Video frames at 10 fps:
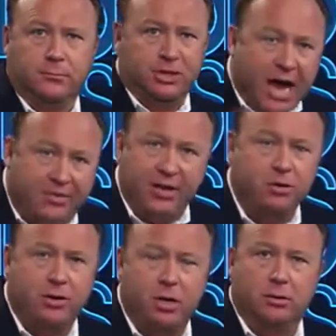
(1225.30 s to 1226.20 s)
There's nothing
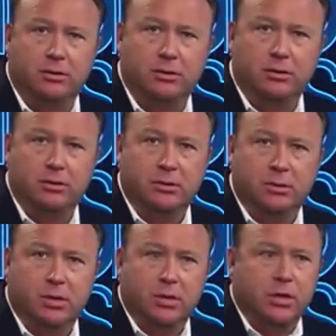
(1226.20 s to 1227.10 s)
you can do.
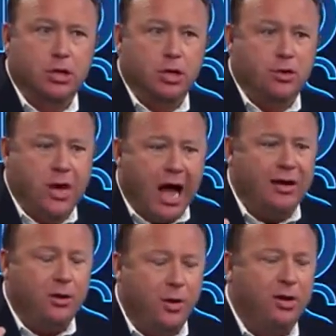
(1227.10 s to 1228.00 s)
You're
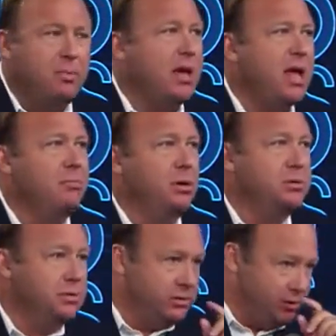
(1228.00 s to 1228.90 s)
not going to be
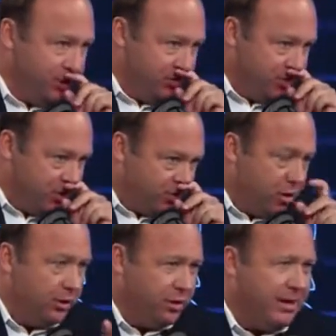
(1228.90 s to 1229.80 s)
able to
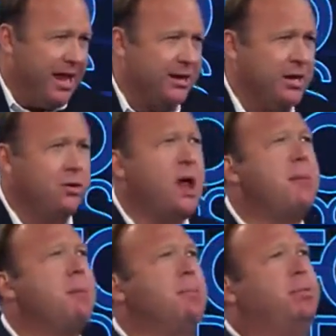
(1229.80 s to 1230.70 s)
control humanity. You're
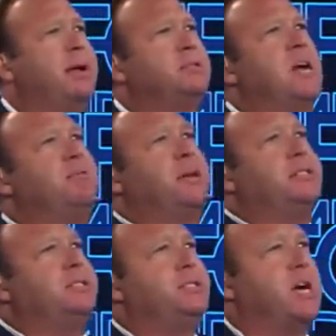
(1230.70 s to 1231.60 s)
not going to be able to play us off
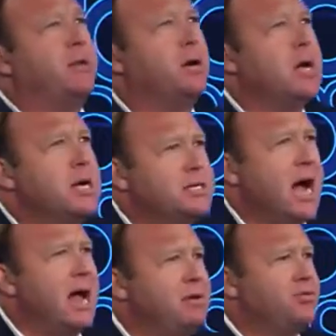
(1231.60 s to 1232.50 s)
against each other.
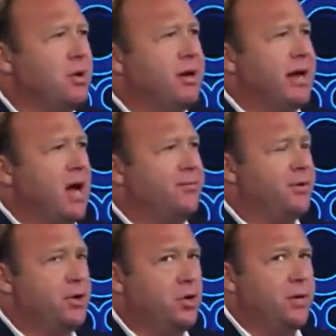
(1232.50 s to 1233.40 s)
Time is running out
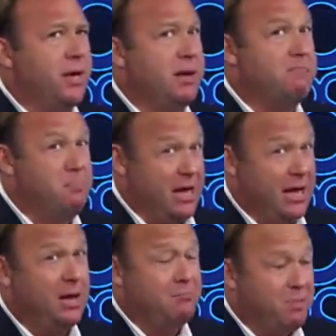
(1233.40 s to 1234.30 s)
for you in a
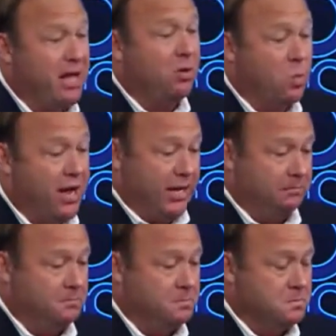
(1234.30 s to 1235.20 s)
big, big way.
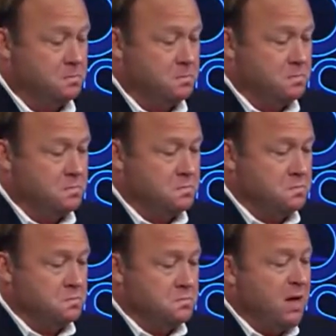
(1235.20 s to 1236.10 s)

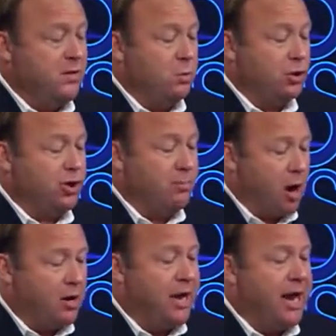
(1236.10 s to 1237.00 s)
If you were
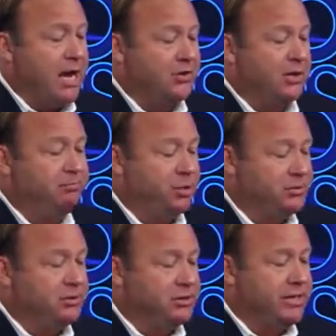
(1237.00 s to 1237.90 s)
smart and actually
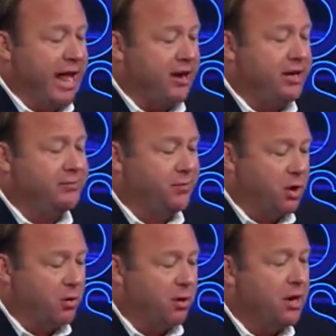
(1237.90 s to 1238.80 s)
put good candidates
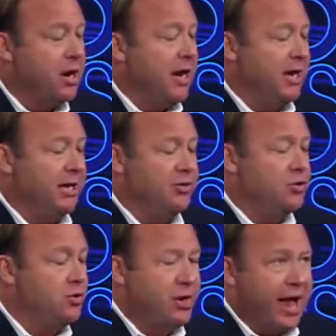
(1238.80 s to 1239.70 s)
forward, at least
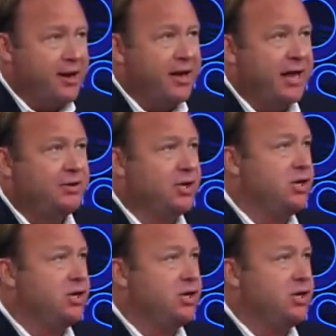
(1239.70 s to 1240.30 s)
new candidates,